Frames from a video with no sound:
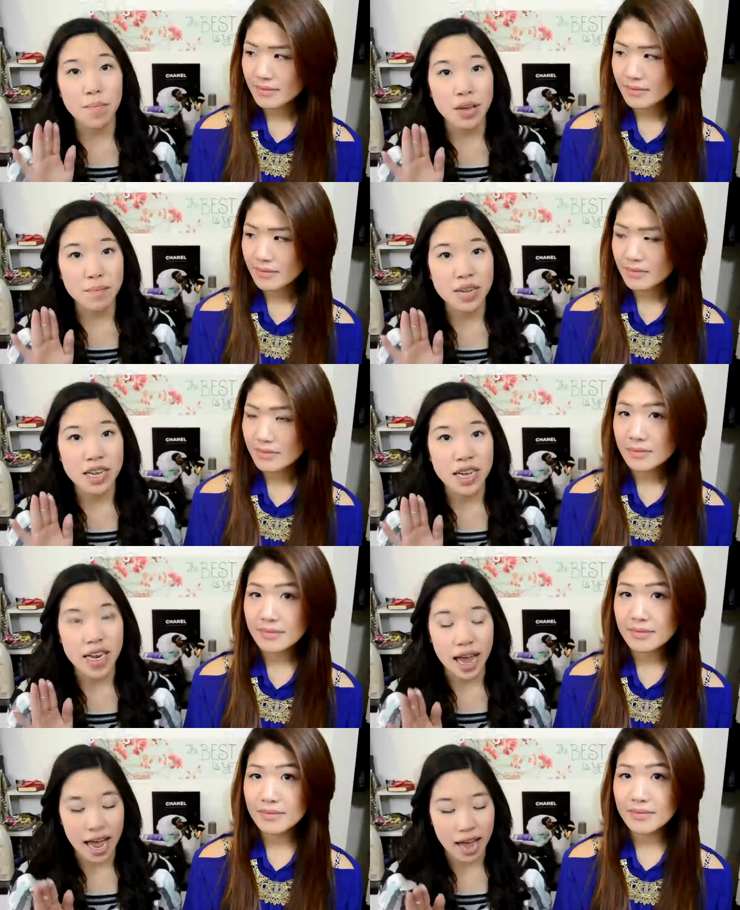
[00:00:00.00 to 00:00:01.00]

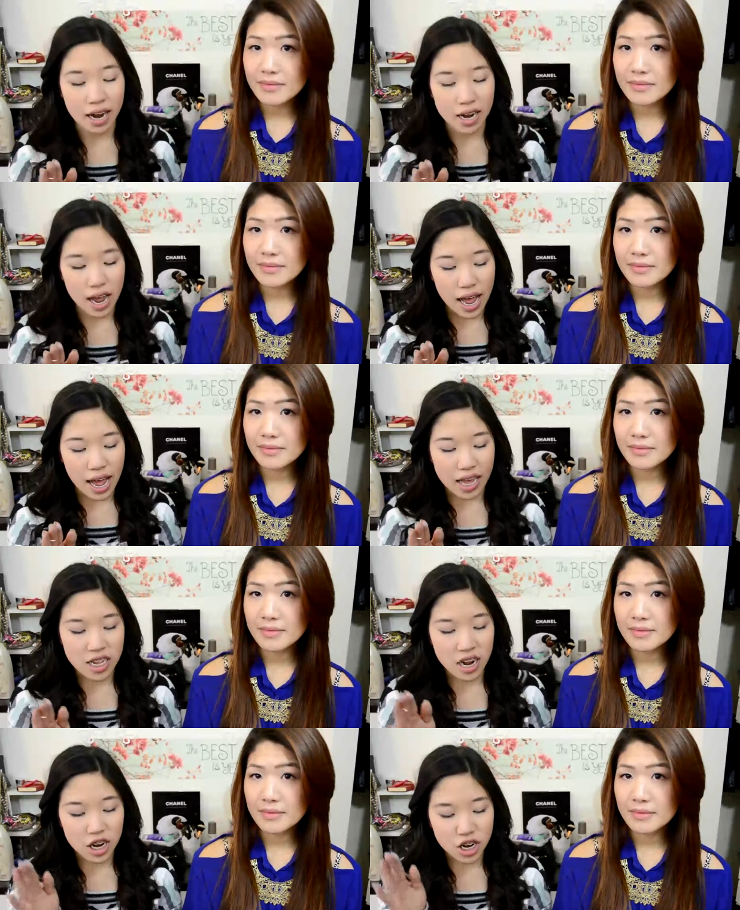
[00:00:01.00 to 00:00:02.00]
Speaker 1: pigmented and
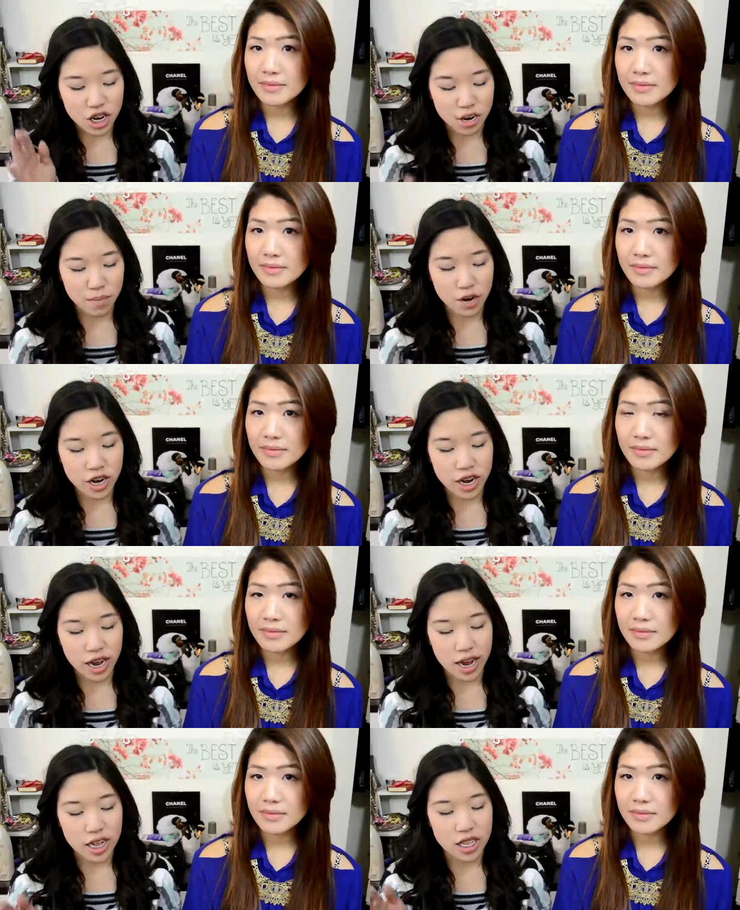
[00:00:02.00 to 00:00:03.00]
it's not shimmery
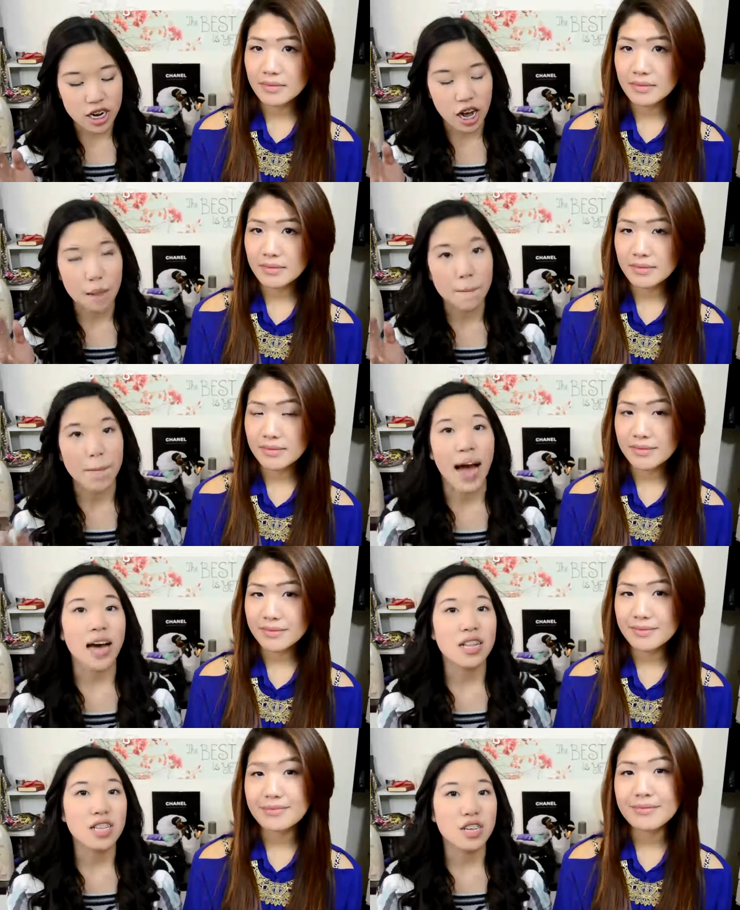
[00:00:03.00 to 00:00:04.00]
and it's not
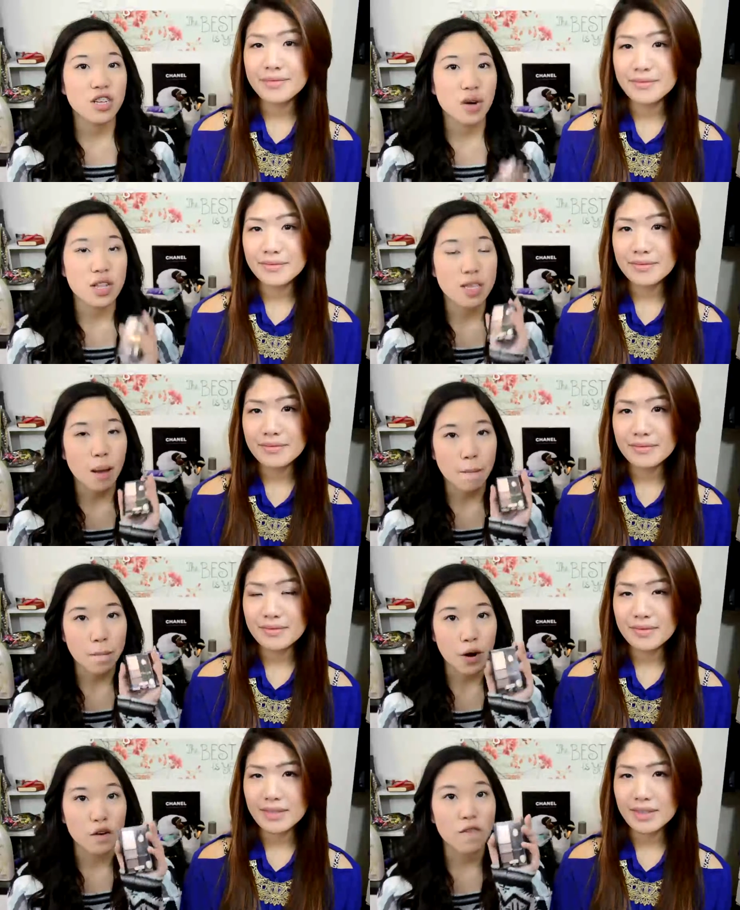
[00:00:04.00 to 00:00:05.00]
matte. So it's
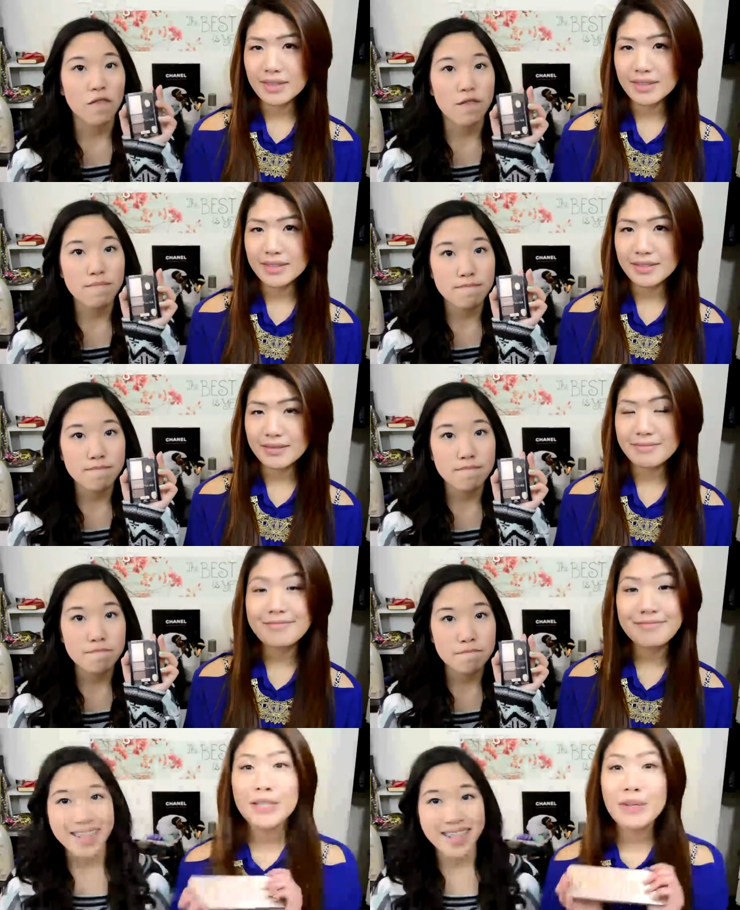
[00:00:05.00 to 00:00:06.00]
perf.
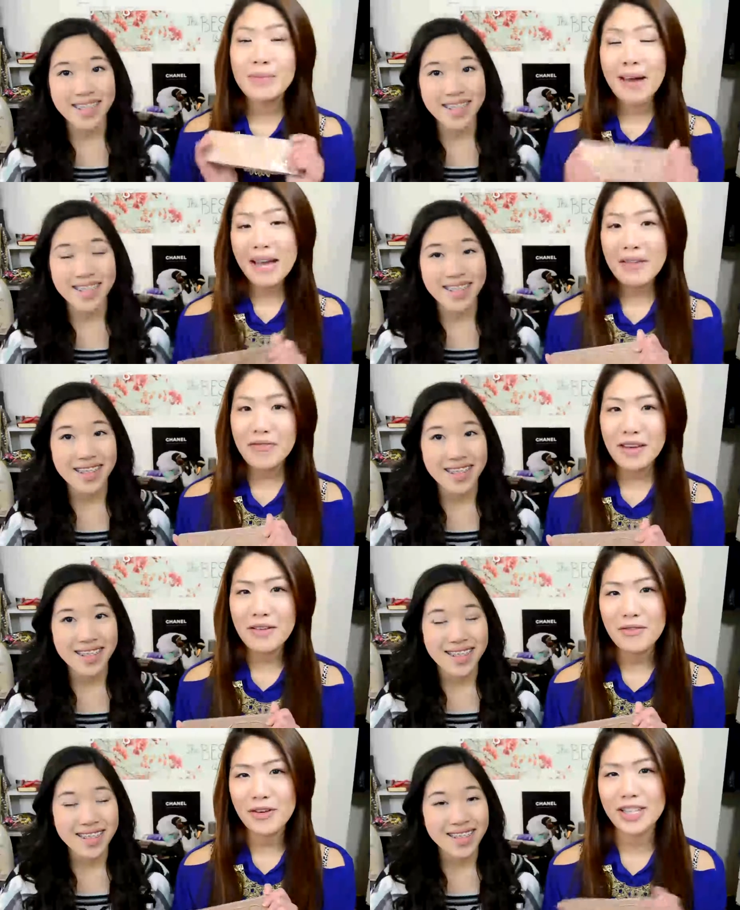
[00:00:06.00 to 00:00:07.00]
Speaker 2: So my
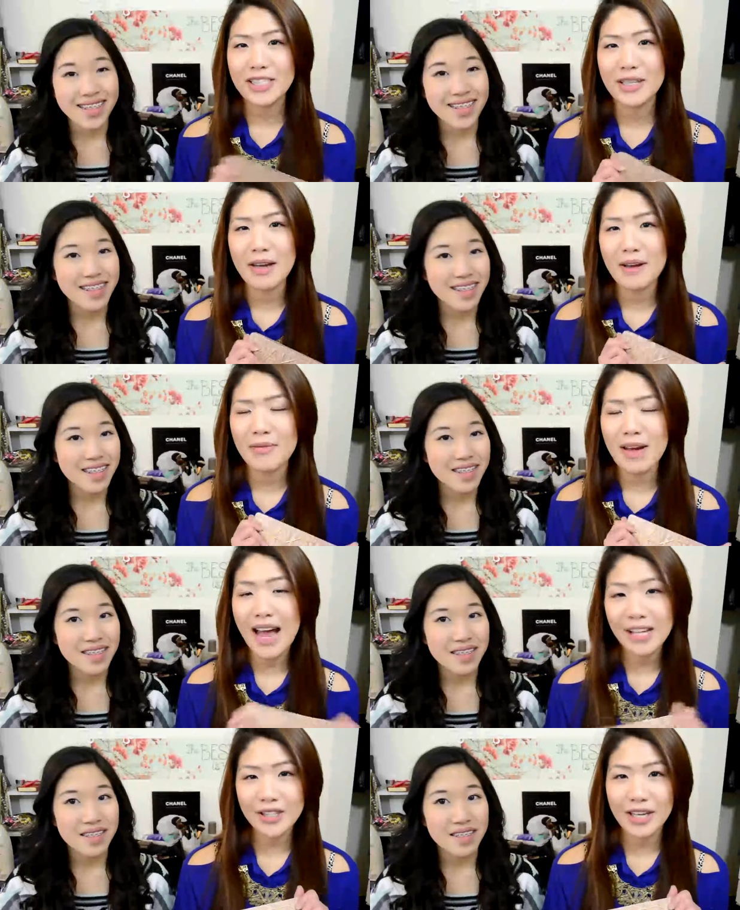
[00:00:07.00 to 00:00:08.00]
favorite
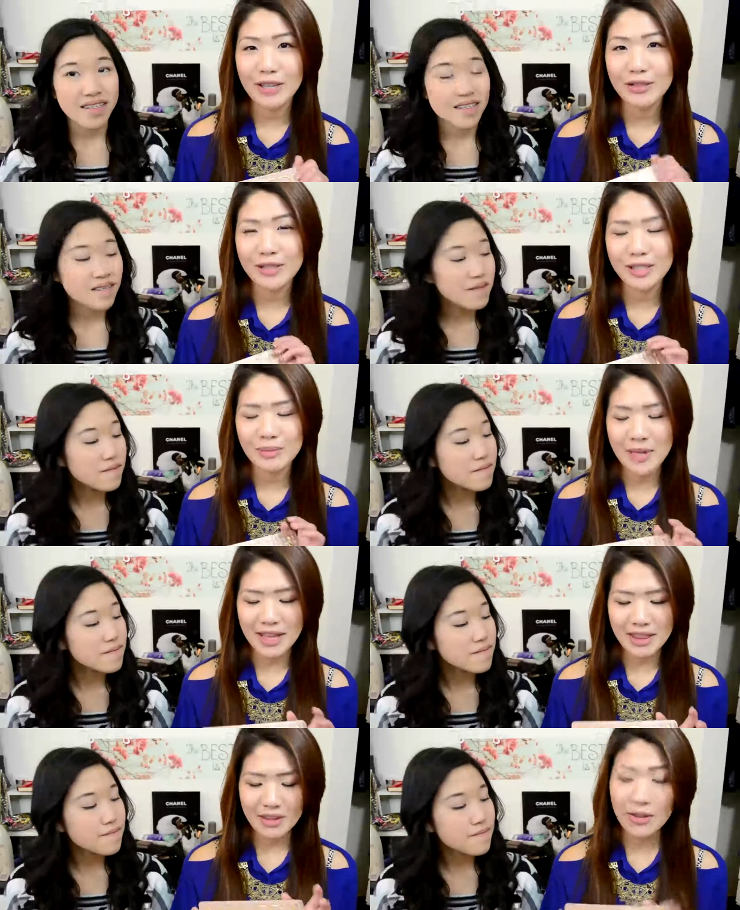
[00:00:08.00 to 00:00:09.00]
eyeshadows this
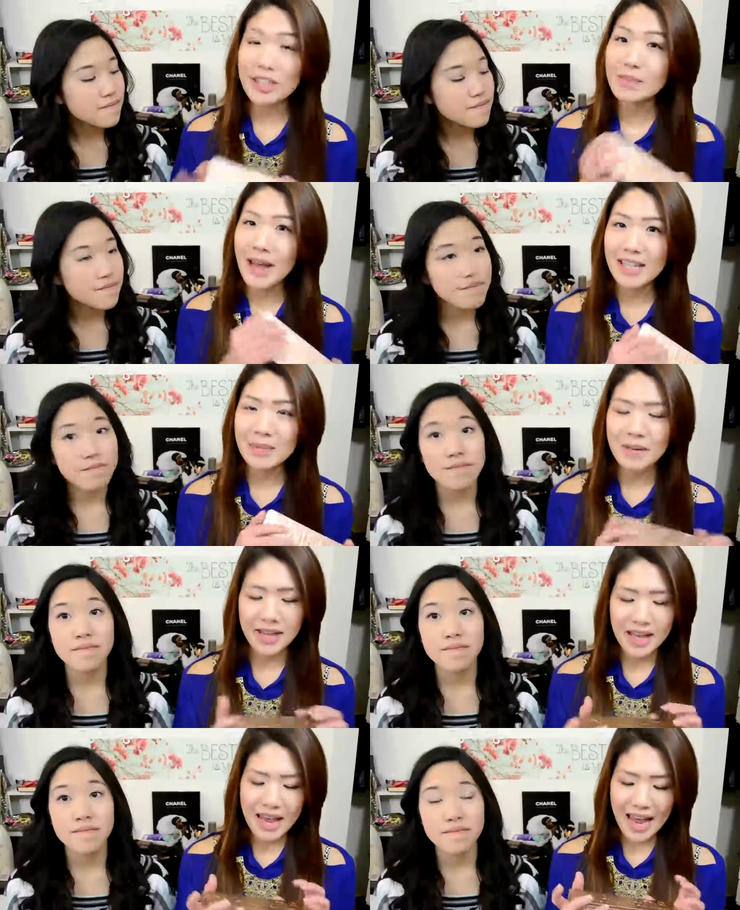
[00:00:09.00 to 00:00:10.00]
month or this past
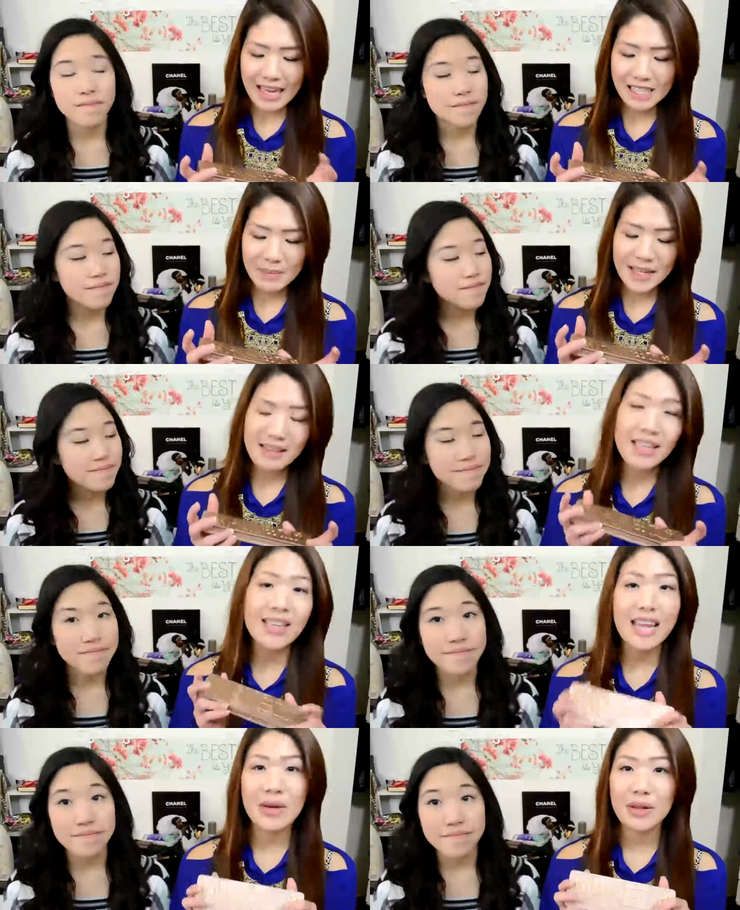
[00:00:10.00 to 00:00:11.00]
month has been the
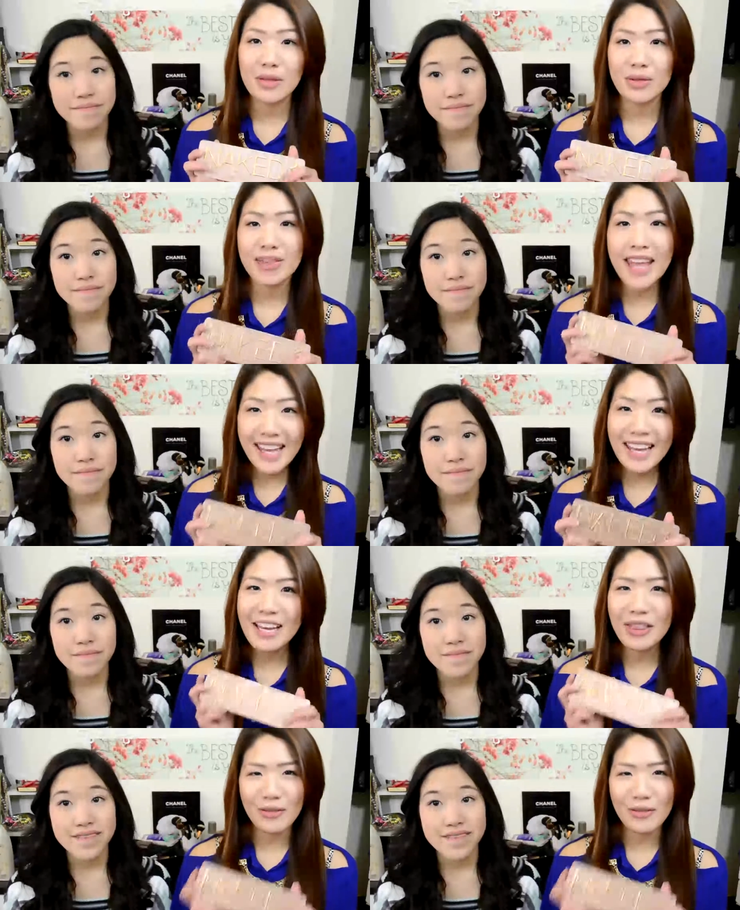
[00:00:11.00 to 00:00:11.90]
Naked Naked